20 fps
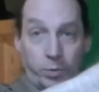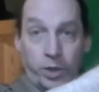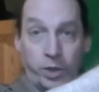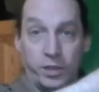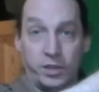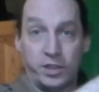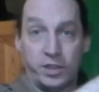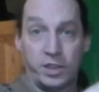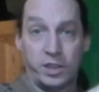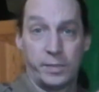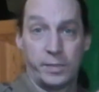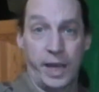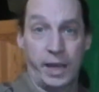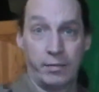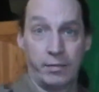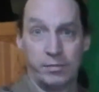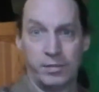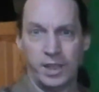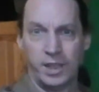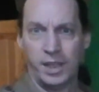ones. It's
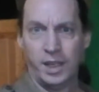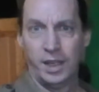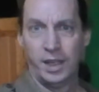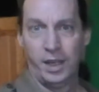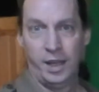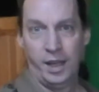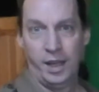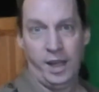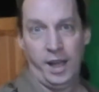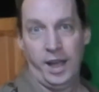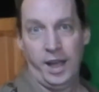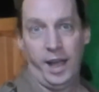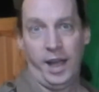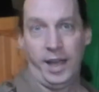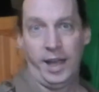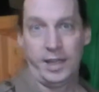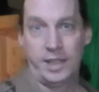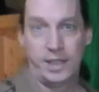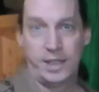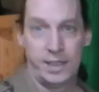about
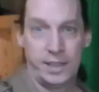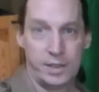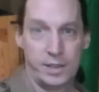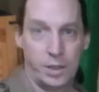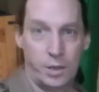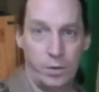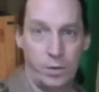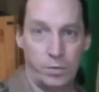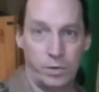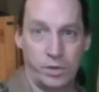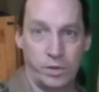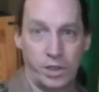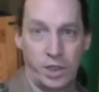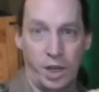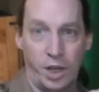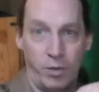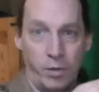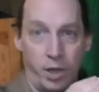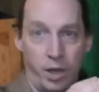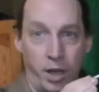8 years old or
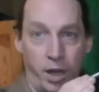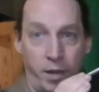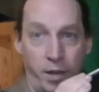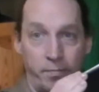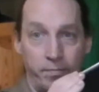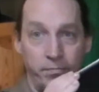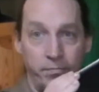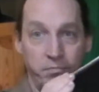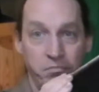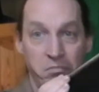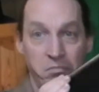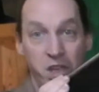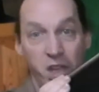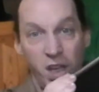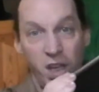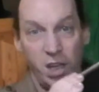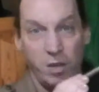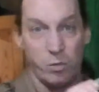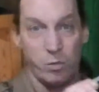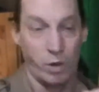so.
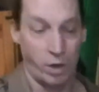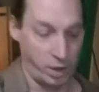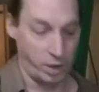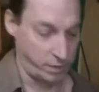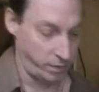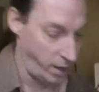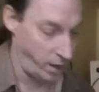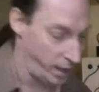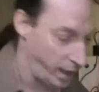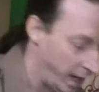It works fine,